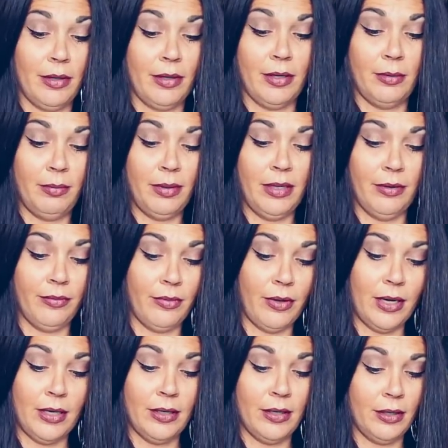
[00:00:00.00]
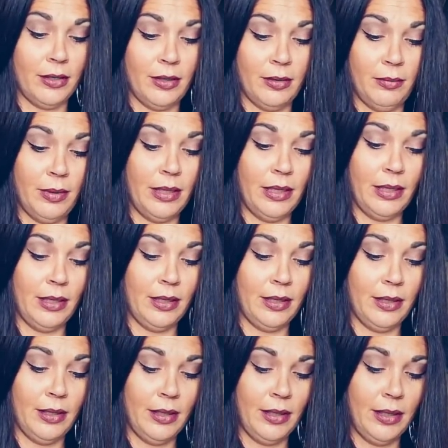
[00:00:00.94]
It could be a friend. It could
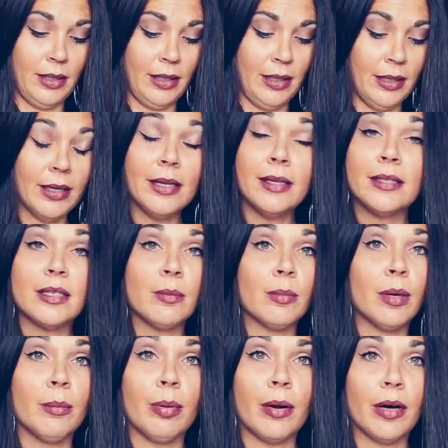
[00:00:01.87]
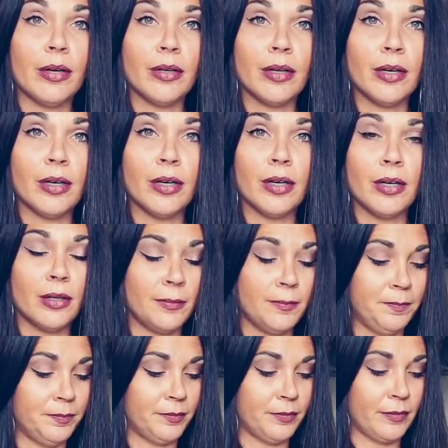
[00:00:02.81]
be an intimate partner.
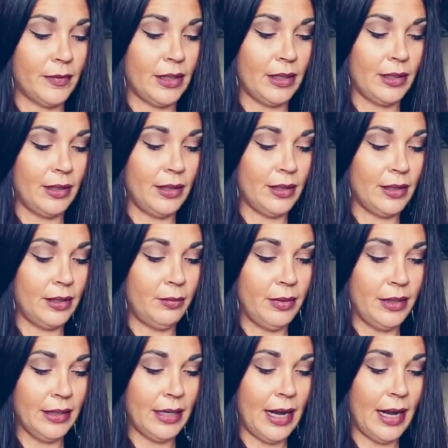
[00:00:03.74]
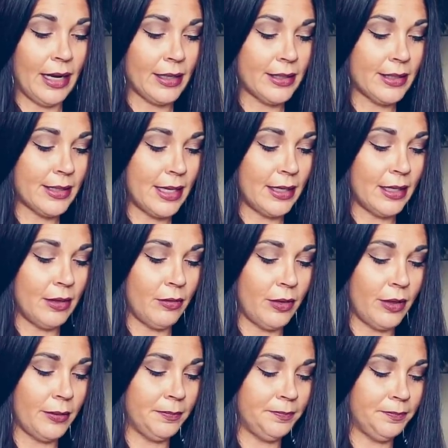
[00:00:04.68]
It could be an ex,
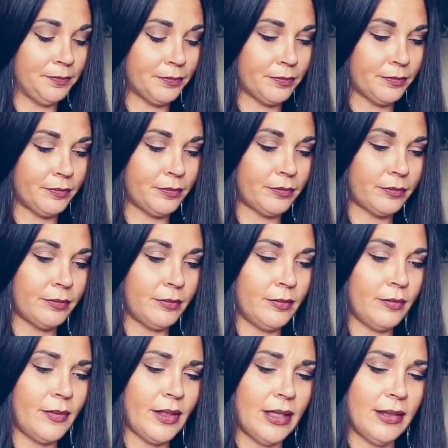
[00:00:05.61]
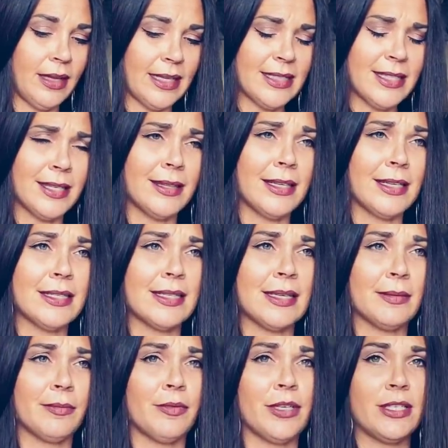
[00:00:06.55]
anyone. Lots of
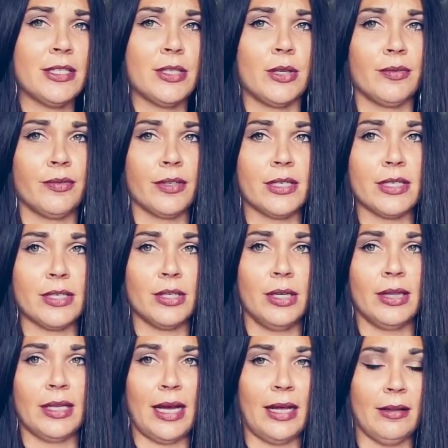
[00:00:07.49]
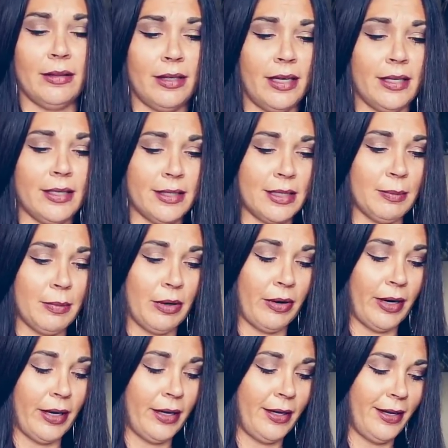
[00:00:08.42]
things resurface during the holidays. Am I
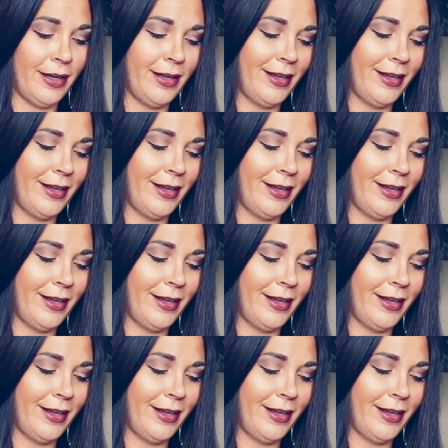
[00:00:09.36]
right?